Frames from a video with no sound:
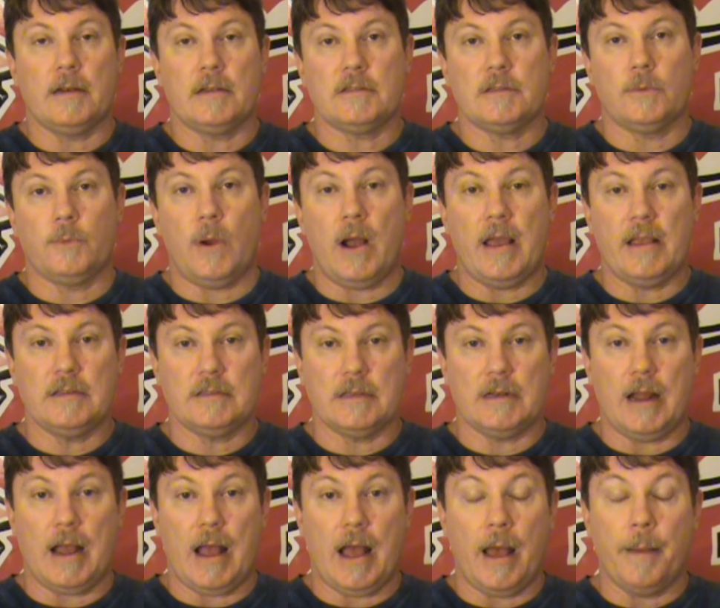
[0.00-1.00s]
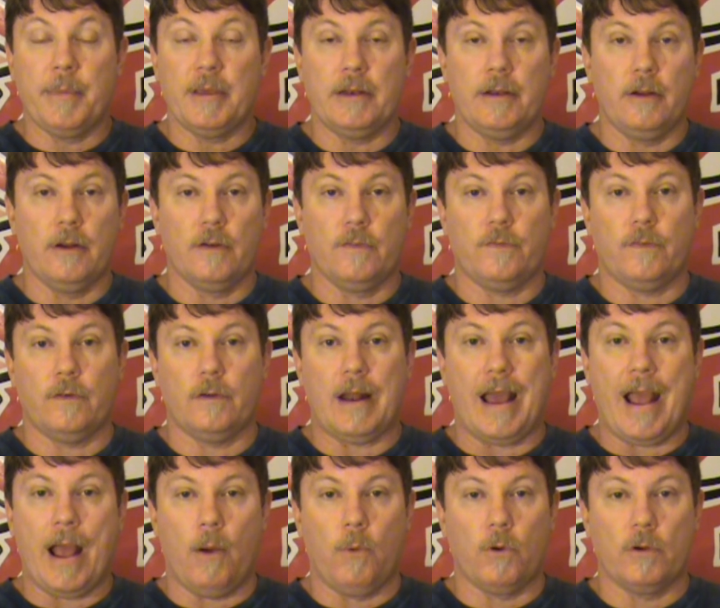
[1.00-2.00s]
And I said, why? He said, I've been here for
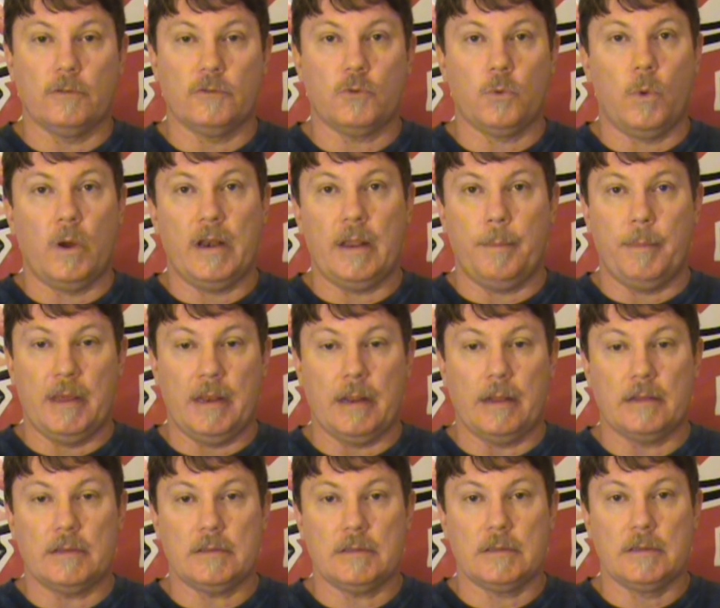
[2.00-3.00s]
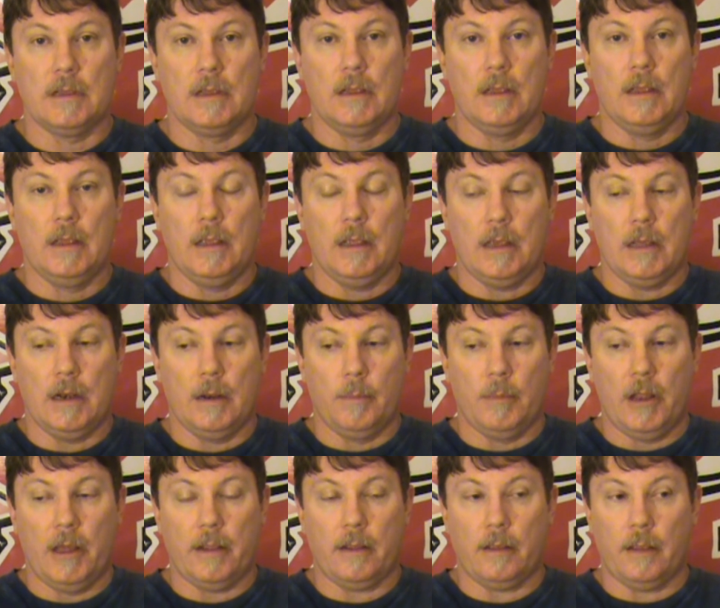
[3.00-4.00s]
an hour and 20 minutes. And
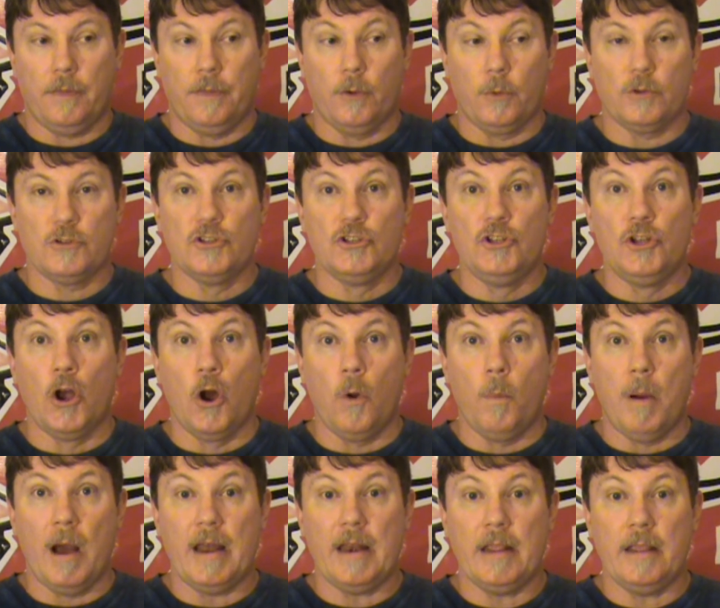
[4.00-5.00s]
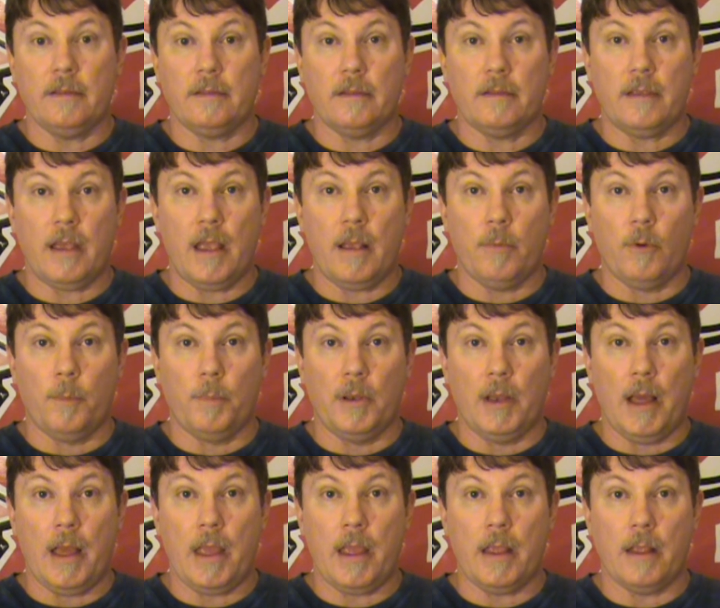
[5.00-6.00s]
I'm like, and there was nobody at the table
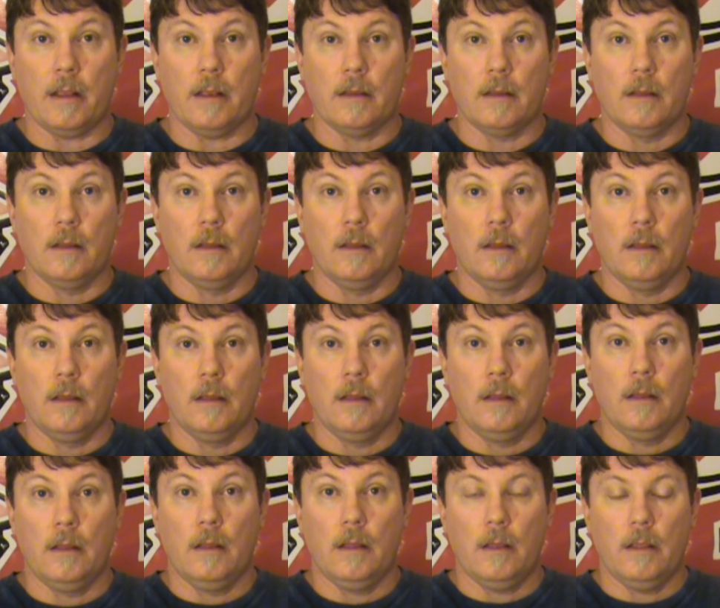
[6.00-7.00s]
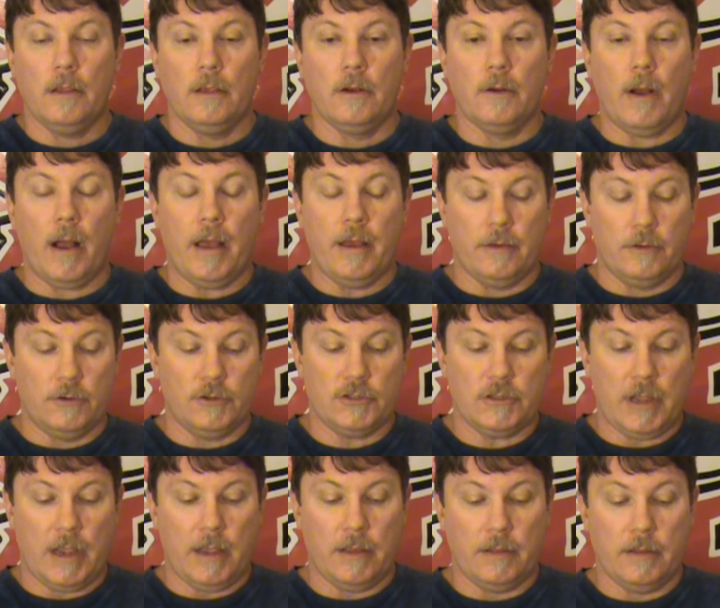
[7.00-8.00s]
playing. I
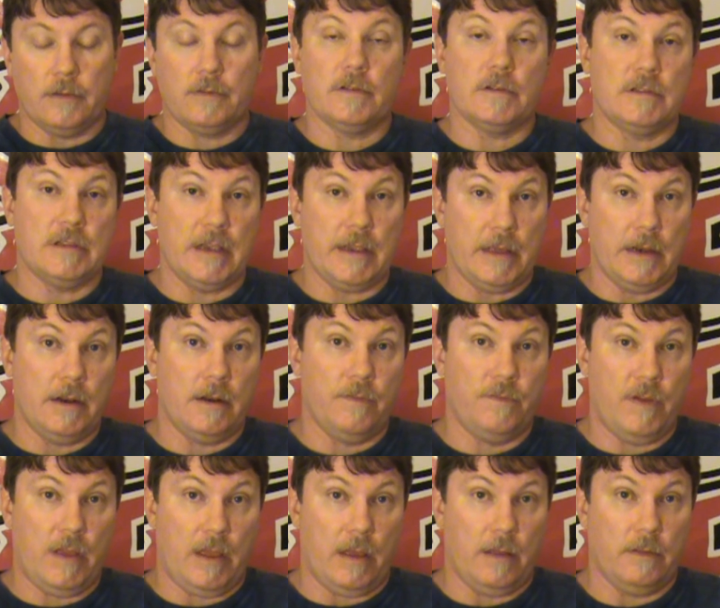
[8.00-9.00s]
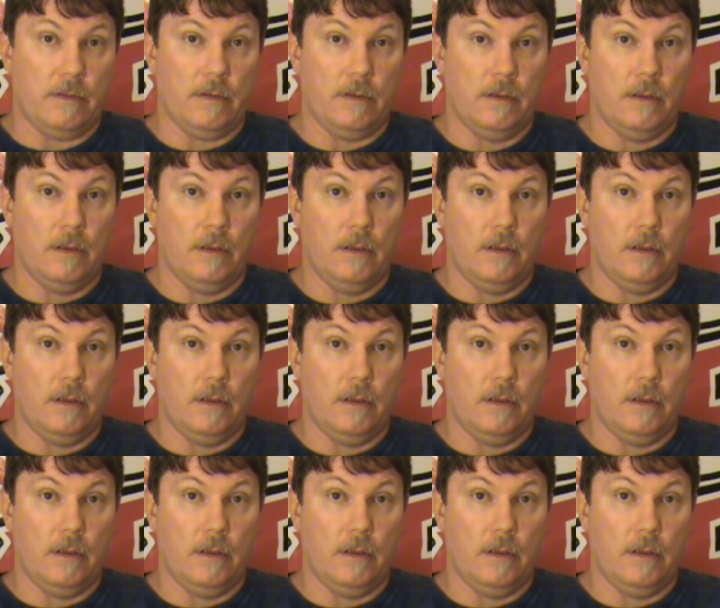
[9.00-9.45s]
understand that it's a ticketed event.